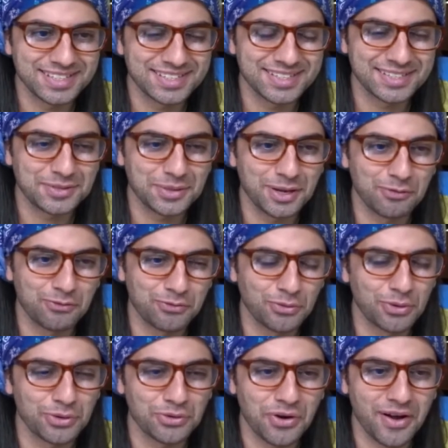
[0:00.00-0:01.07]
Teslas, we got
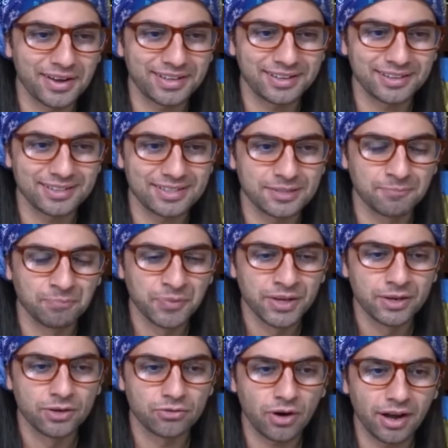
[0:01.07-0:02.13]
four rockets.
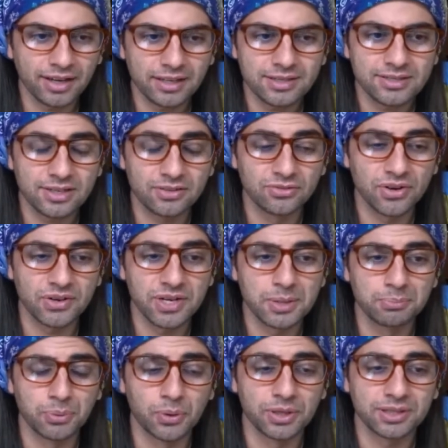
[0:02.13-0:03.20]
Rockets are
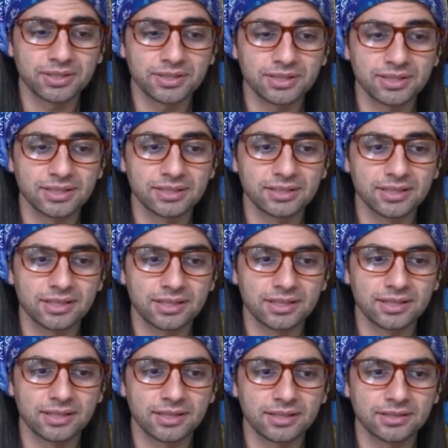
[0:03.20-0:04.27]
very important in
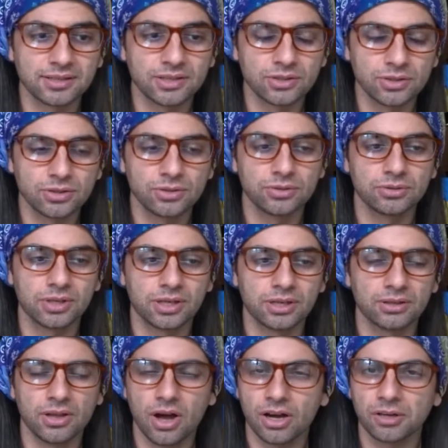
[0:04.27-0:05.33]
uh, in the new
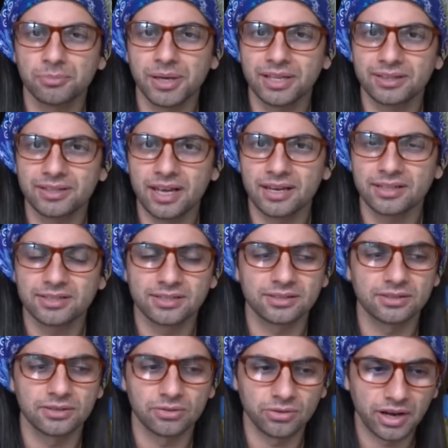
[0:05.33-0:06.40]
uh, log bait decks
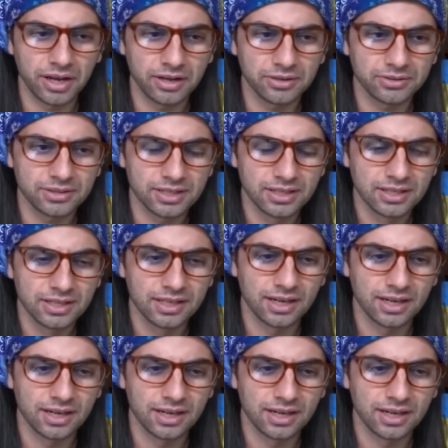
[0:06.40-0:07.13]
that are around.